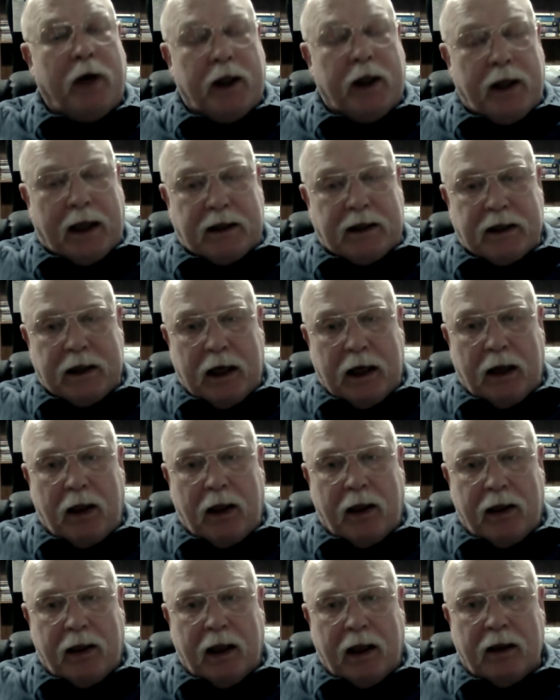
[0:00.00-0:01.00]
And that's another
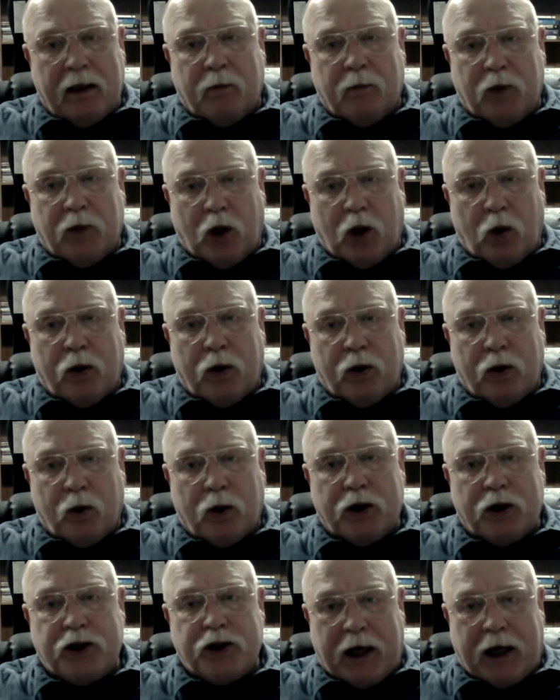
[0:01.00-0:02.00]
thing the blower
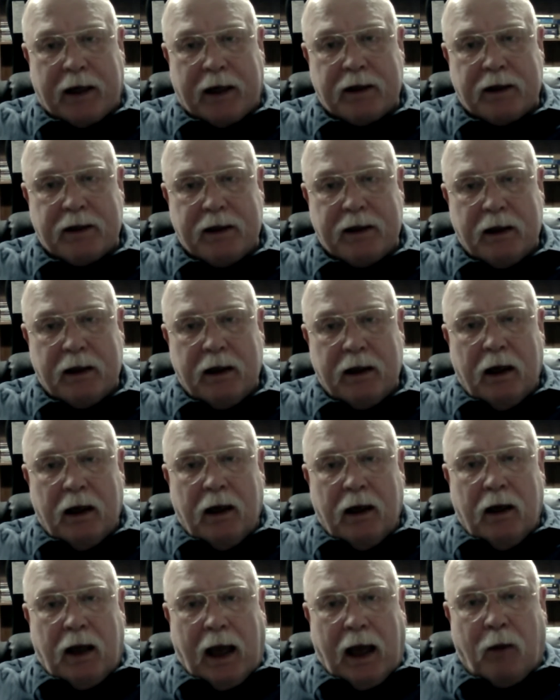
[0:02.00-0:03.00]
door checks,
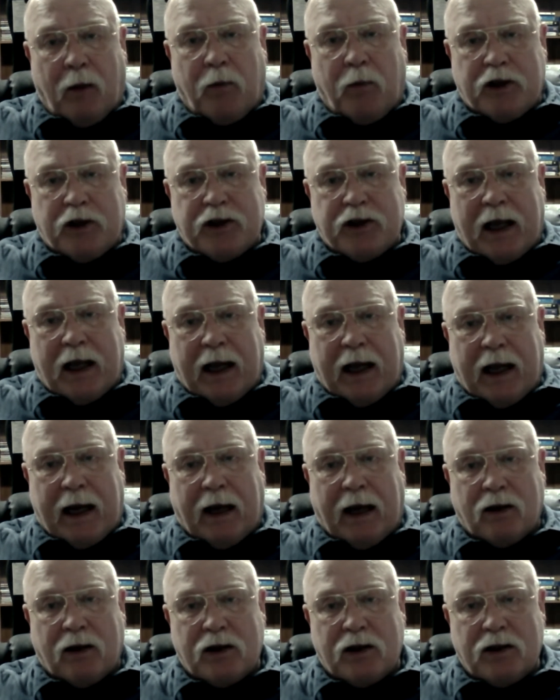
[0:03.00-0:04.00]
how much that
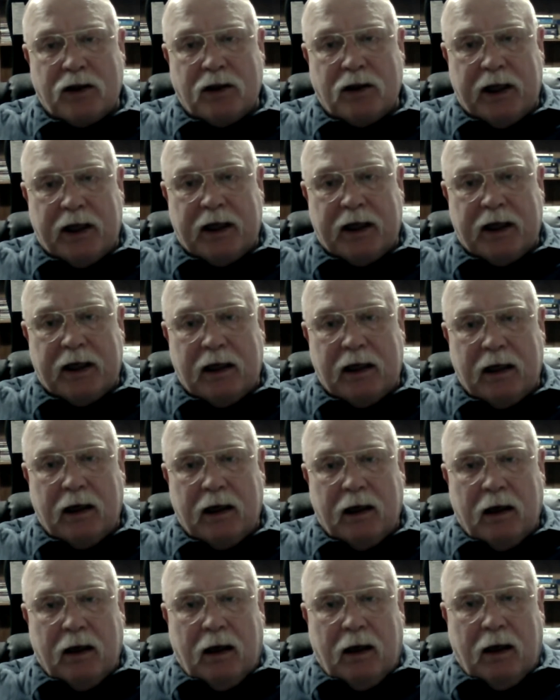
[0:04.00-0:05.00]
house is leaking.
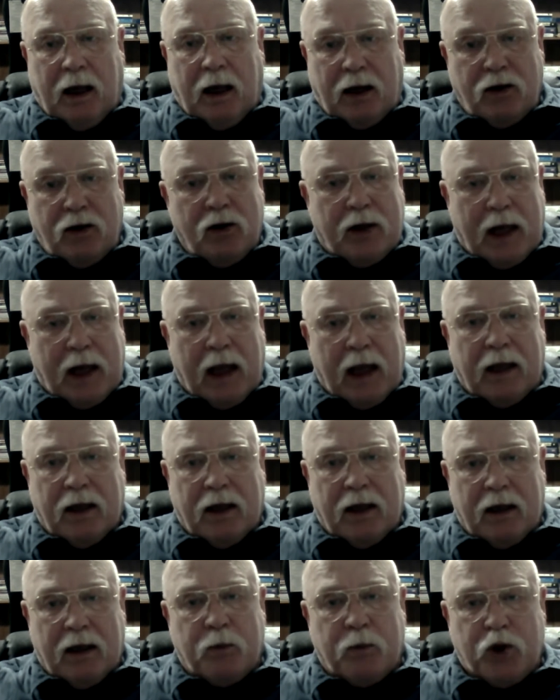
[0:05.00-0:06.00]
And you can't
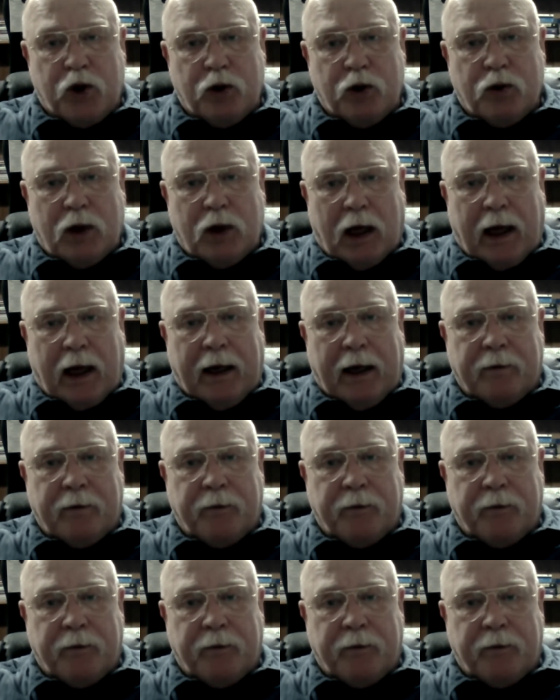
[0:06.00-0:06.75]
get them too tight.